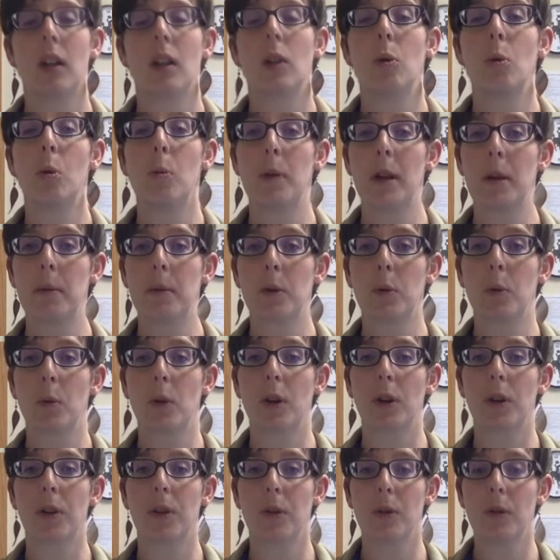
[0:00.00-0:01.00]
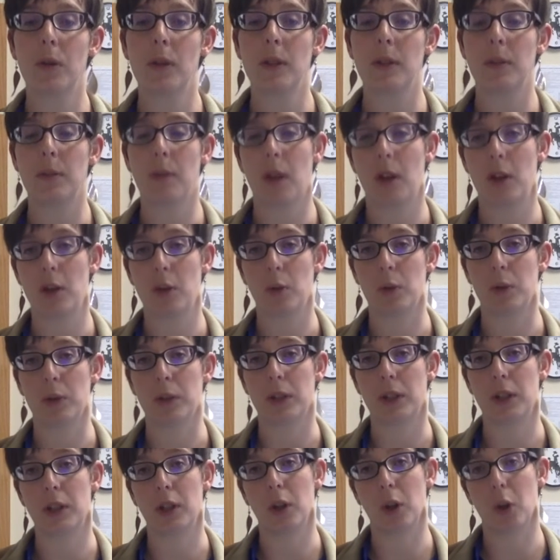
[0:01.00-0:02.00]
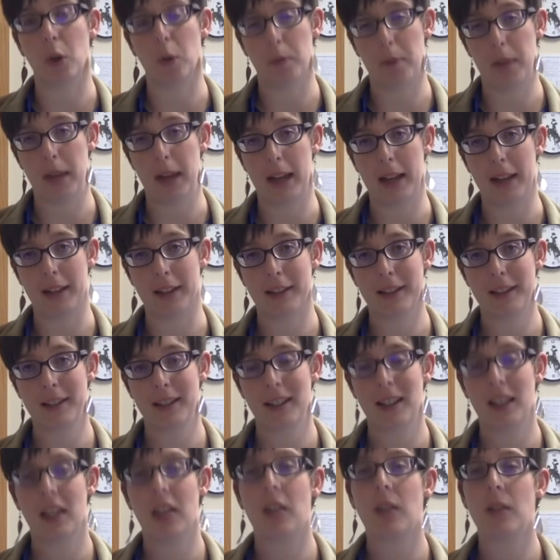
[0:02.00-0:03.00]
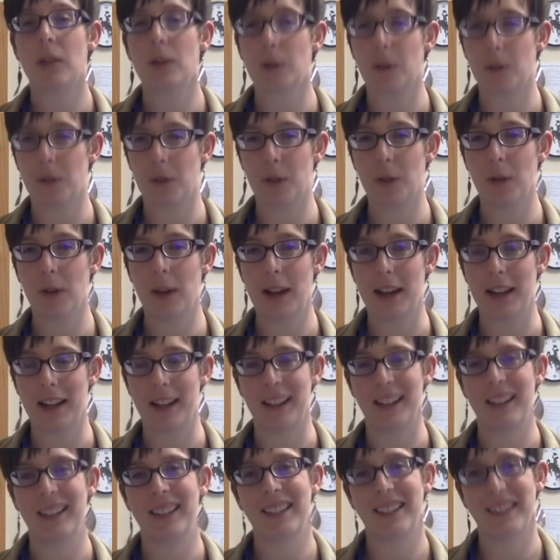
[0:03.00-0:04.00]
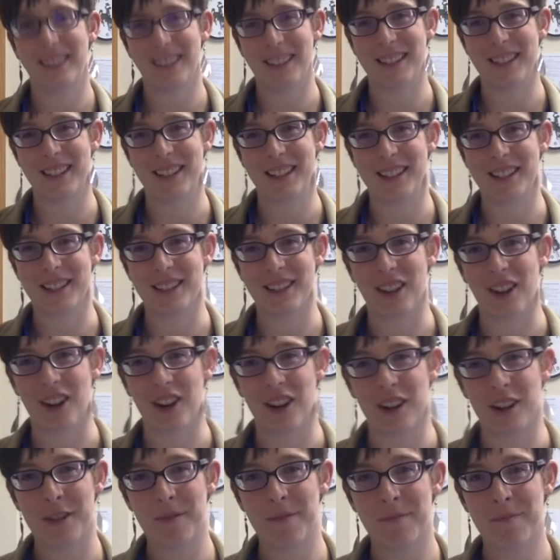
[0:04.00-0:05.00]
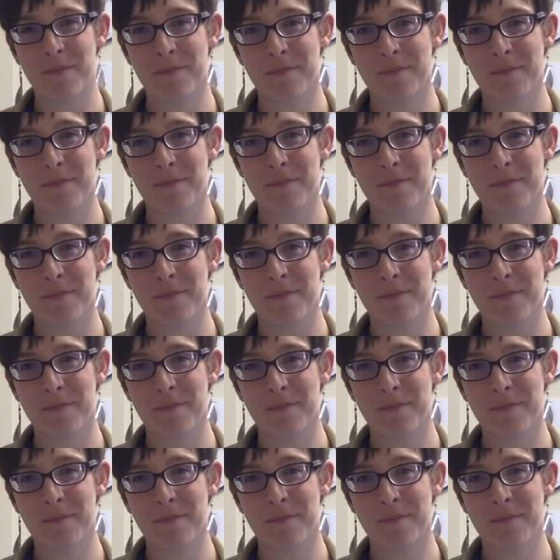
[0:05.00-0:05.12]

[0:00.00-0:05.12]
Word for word: You will be able to work through these modules at your own pace. So if you're ready, let's get started.